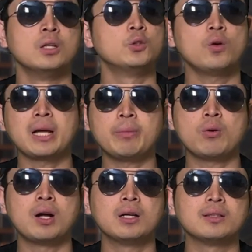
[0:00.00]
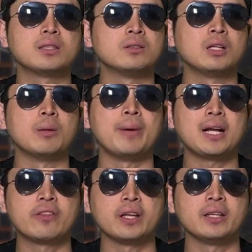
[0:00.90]
Don't get me wrong, that's not a
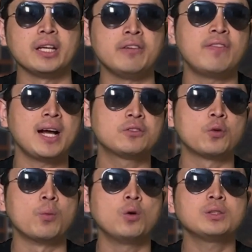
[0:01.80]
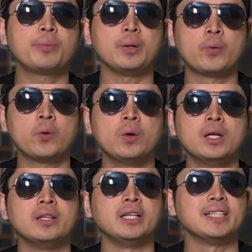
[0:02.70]
bad thing. In fact, for most people,
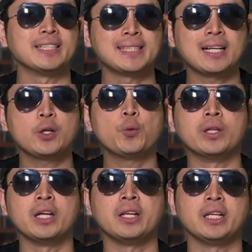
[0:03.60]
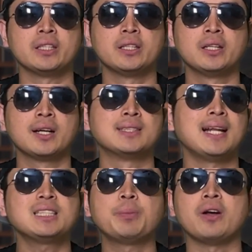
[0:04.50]
it's exactly what they need. Because let's be